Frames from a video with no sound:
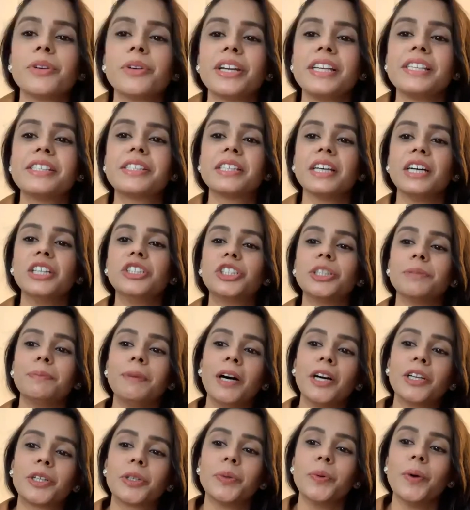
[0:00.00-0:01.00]
research
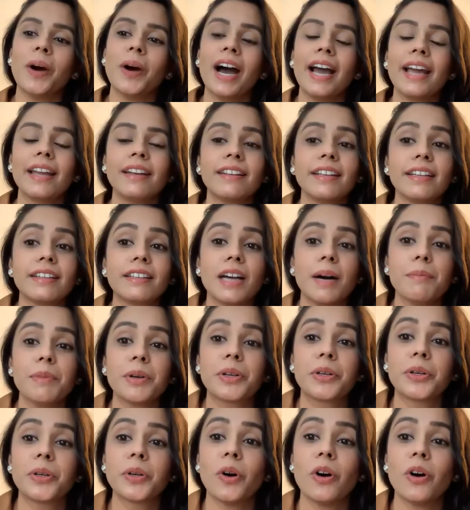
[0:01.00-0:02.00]
about you, I did come
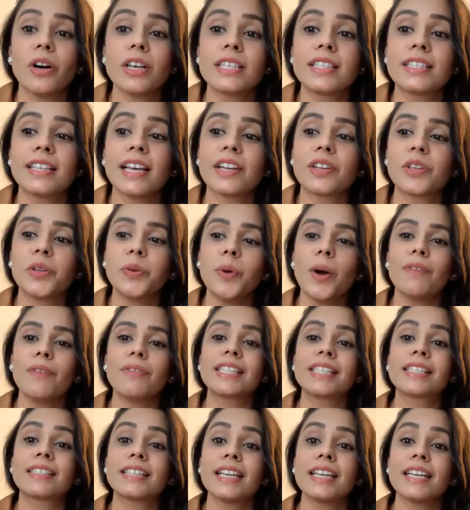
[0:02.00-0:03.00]
across that you have
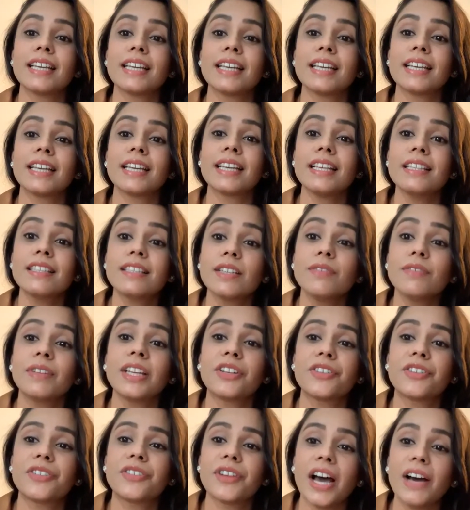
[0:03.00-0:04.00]

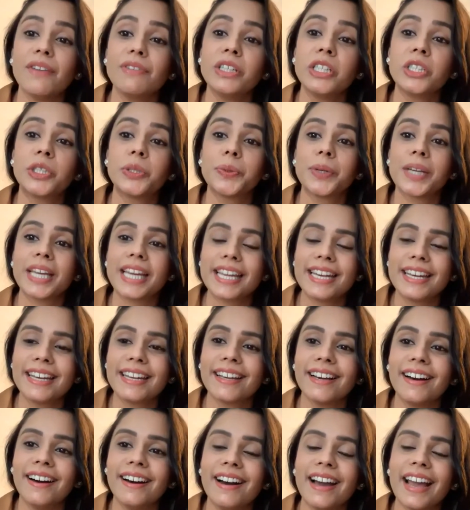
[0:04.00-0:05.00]
extensively traveled to
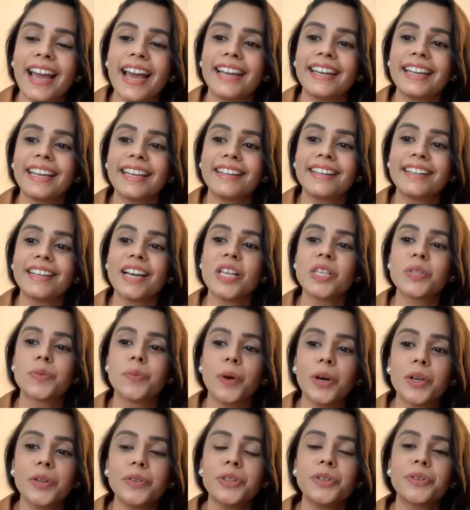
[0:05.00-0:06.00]
India, and India is
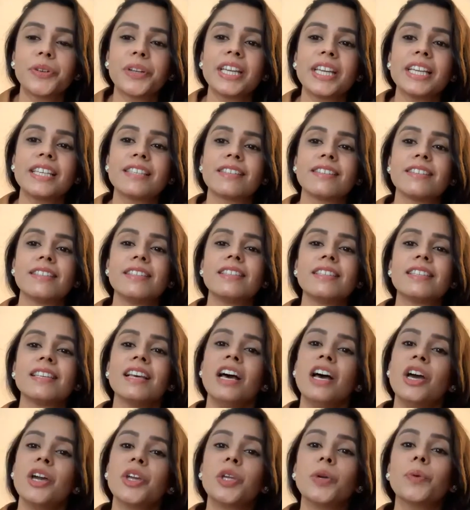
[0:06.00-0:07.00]
one of the reasons
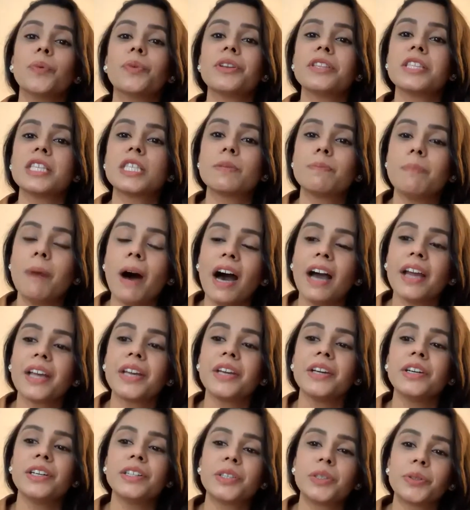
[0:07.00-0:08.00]
you were
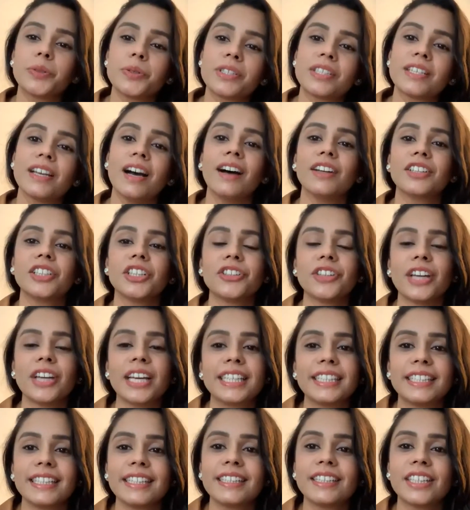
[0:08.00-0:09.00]
inspired to start a
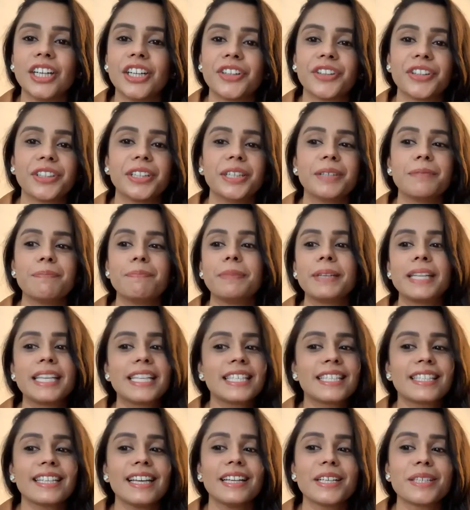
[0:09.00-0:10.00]
writing career.
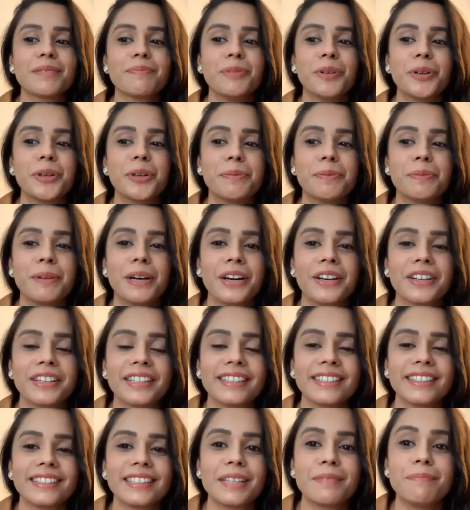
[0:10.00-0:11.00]
Please tell us more about
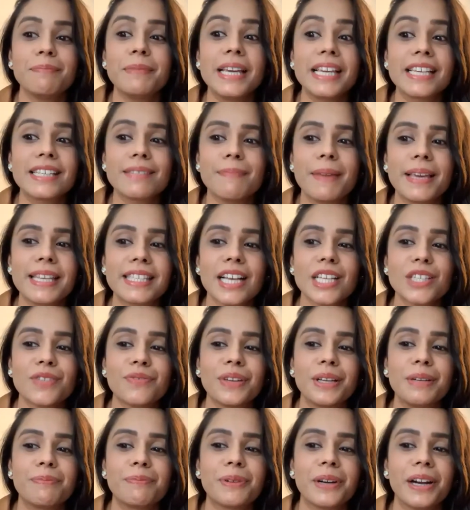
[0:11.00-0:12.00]
it. It makes us
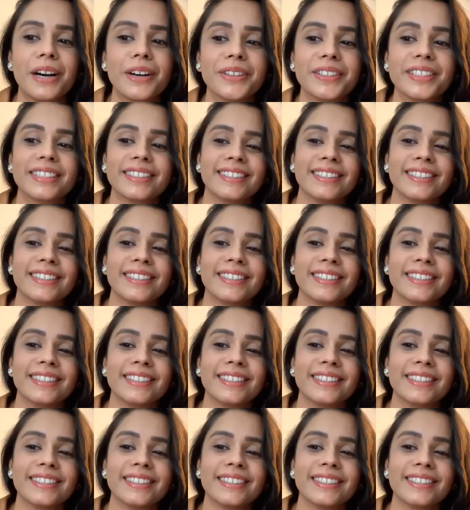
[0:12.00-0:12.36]
feel proud.